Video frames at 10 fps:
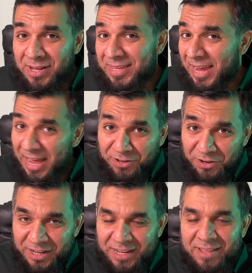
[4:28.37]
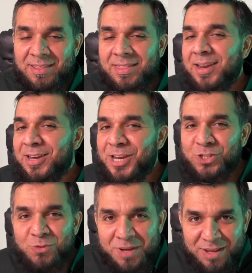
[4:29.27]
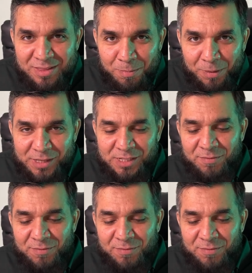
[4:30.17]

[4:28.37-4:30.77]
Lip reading: the elderly, they need to be in the place.